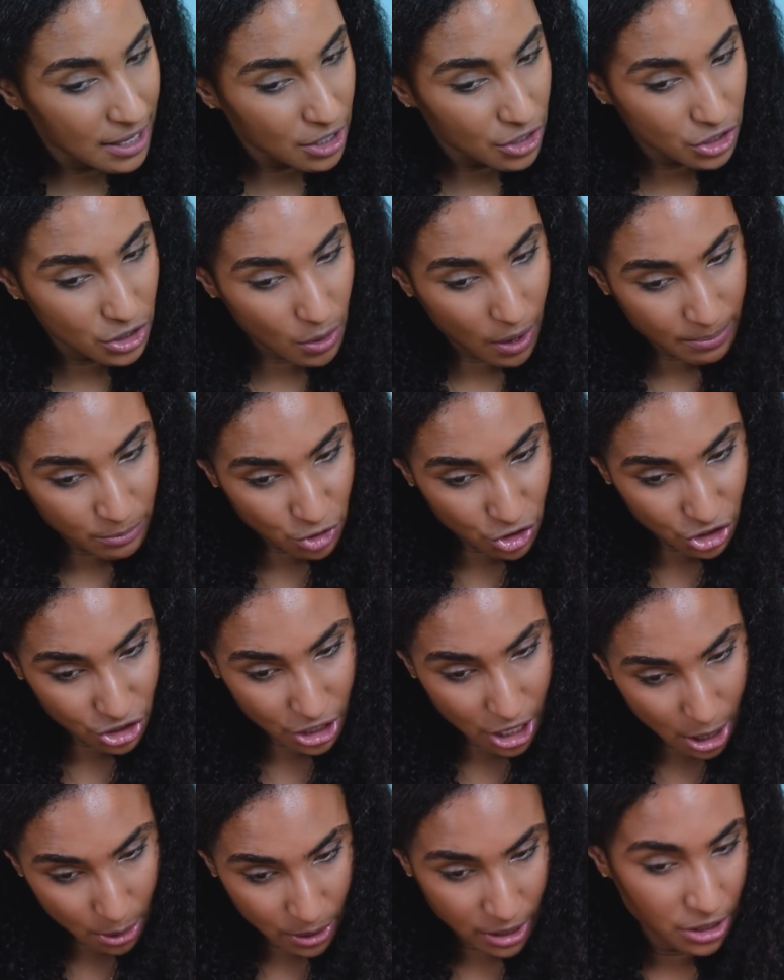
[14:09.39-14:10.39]
So I'm just
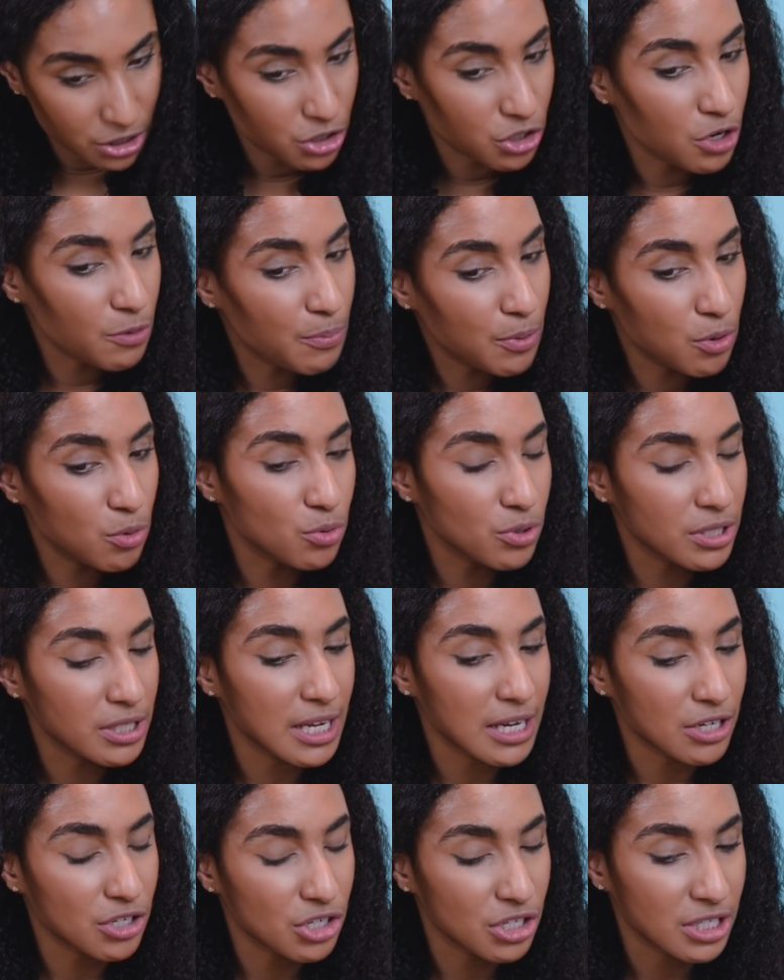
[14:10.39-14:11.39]
going to put all the
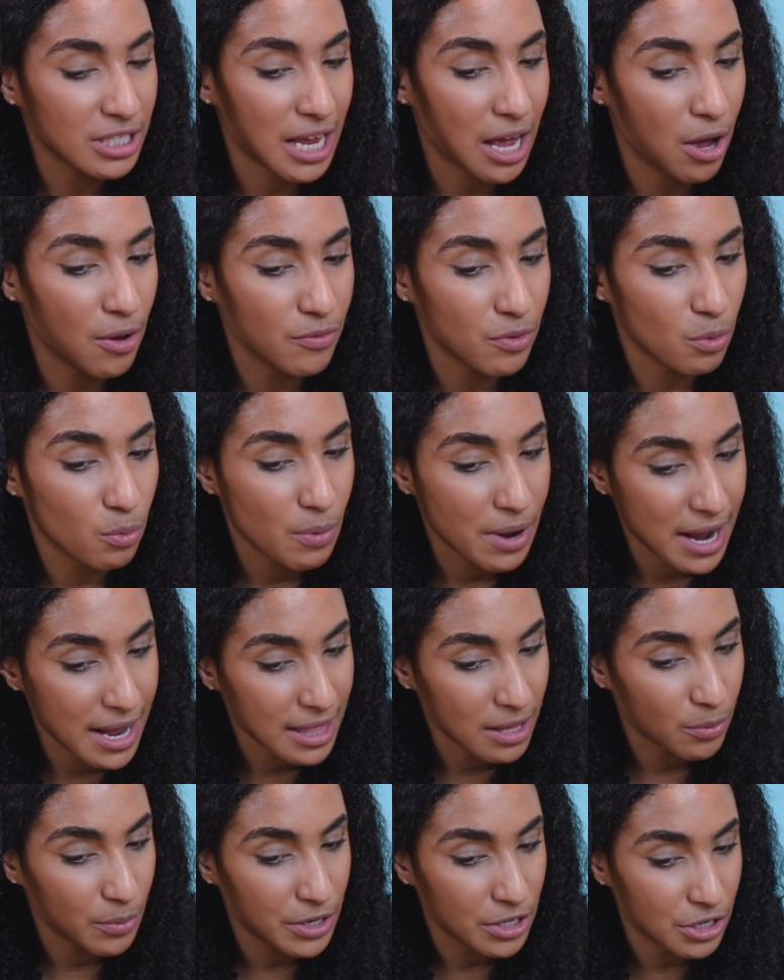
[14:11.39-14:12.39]
sections out of the way
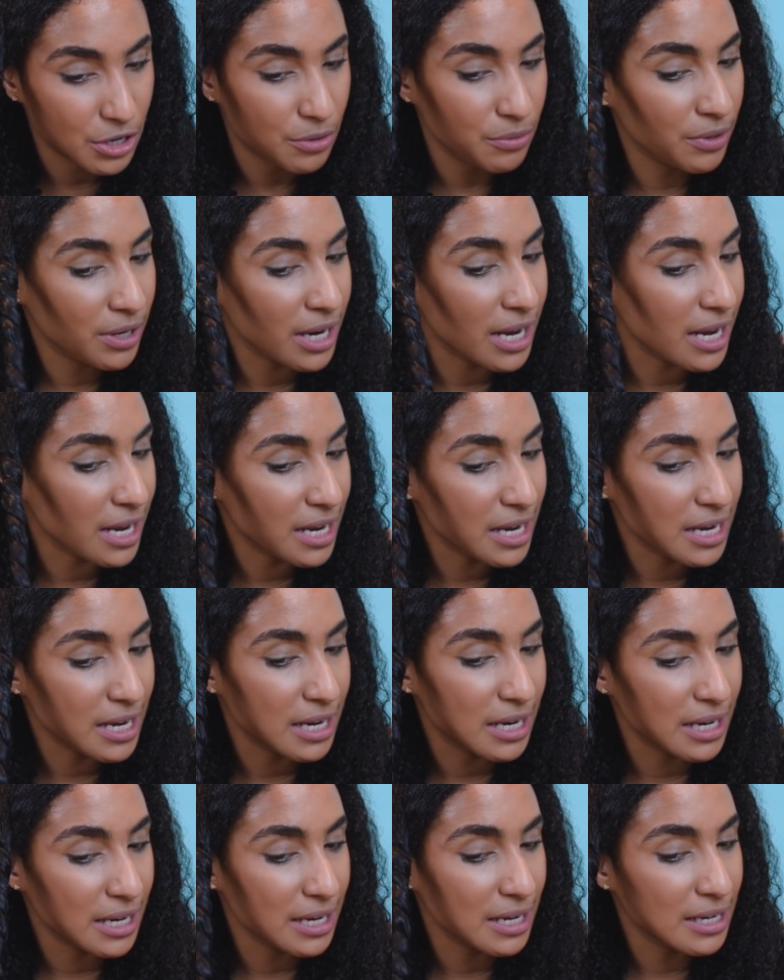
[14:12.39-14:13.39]
that we don't
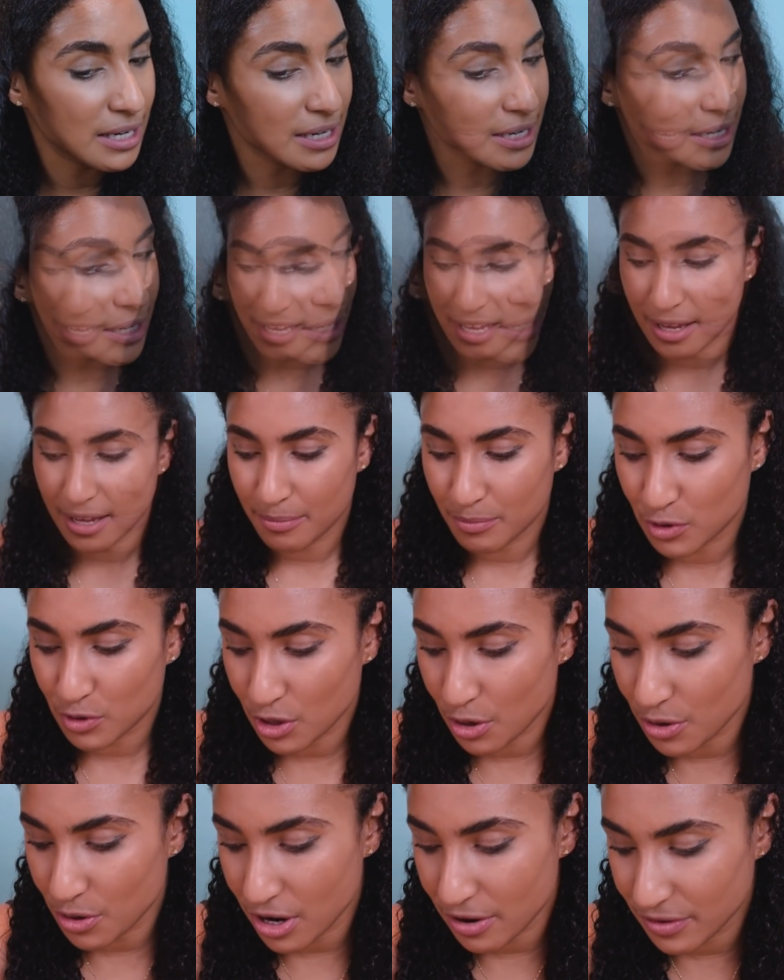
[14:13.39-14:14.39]
need. I'm
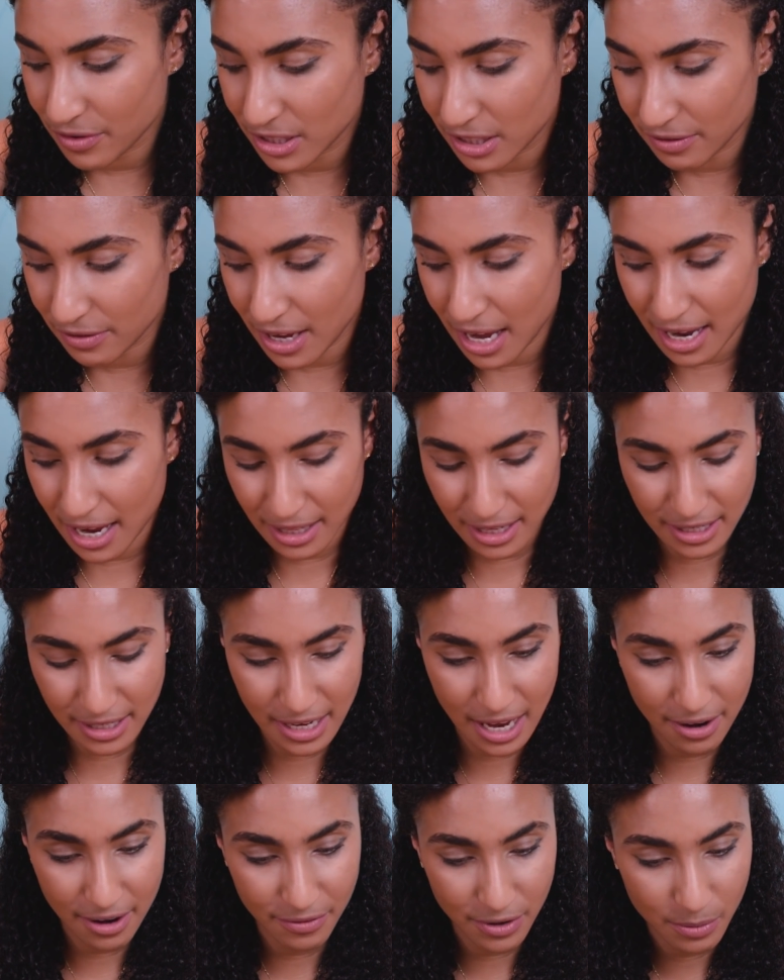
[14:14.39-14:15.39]
so nervous of getting this
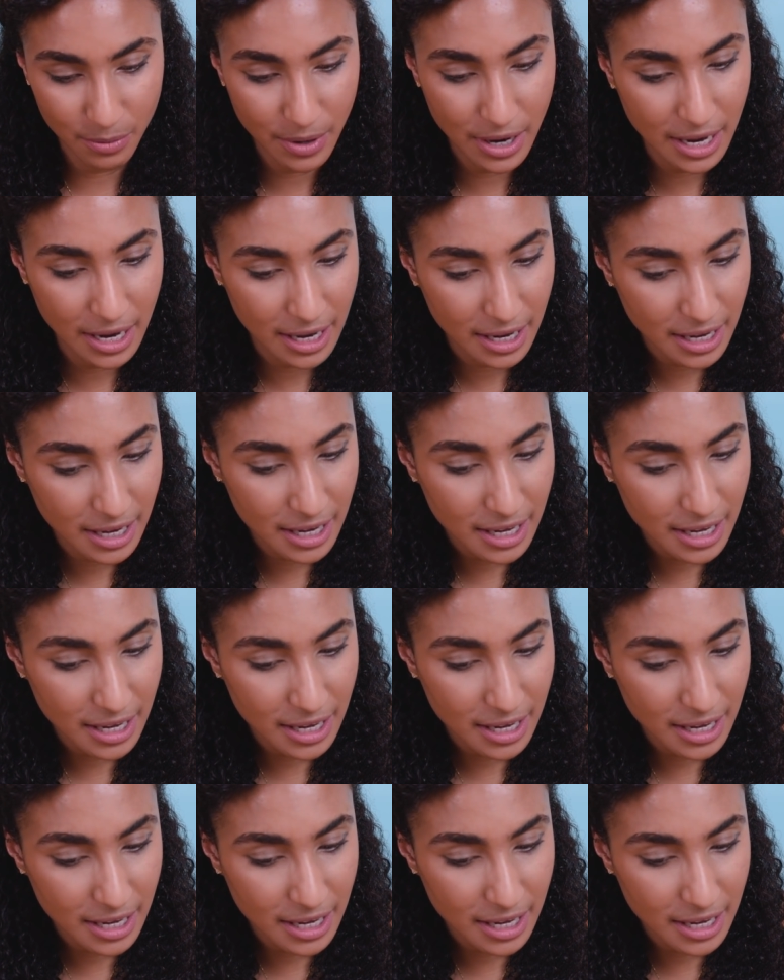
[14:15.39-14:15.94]
everywhere